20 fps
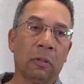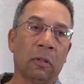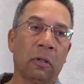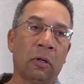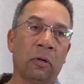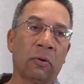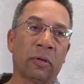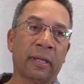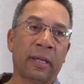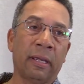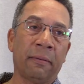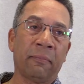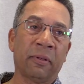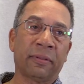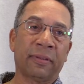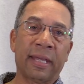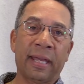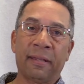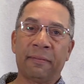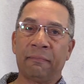okay,
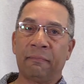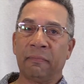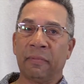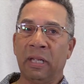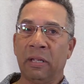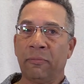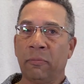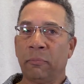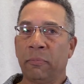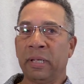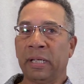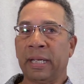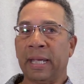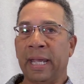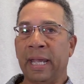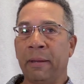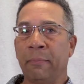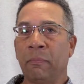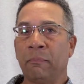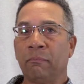but that even
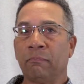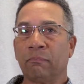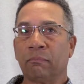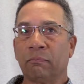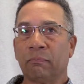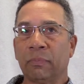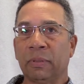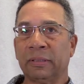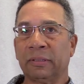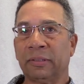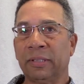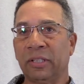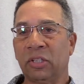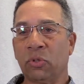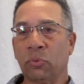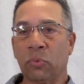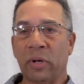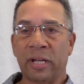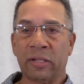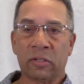became a
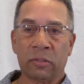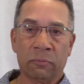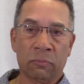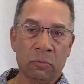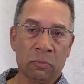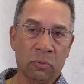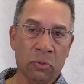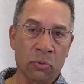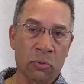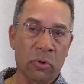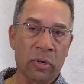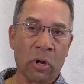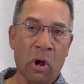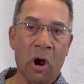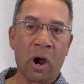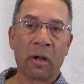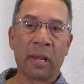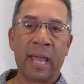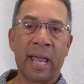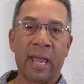situation during
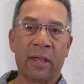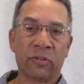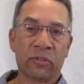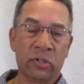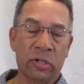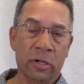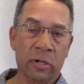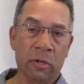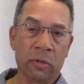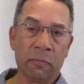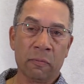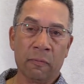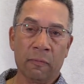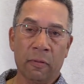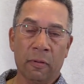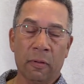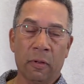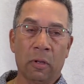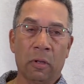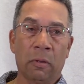our last year
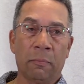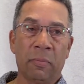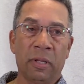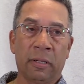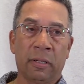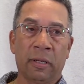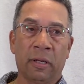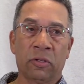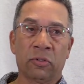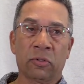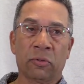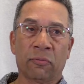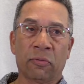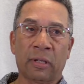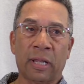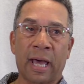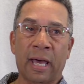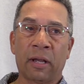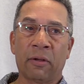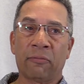because of a
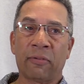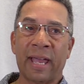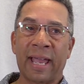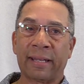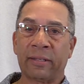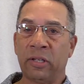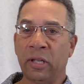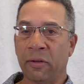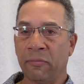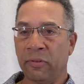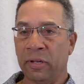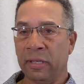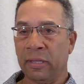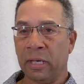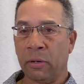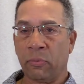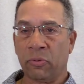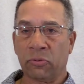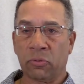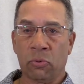lot of activity
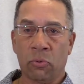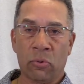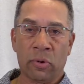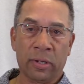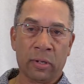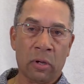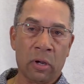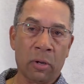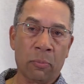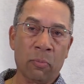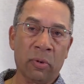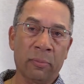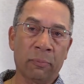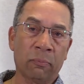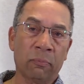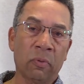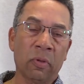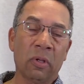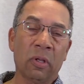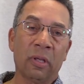that was going on
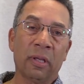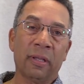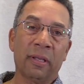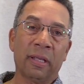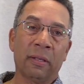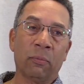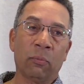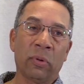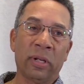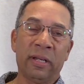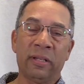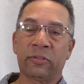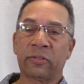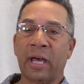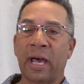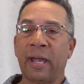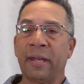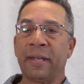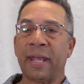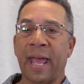when we
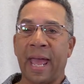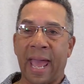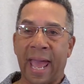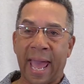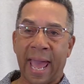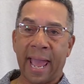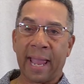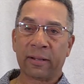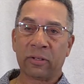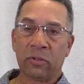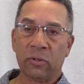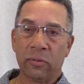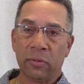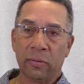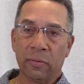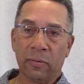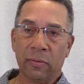decided to act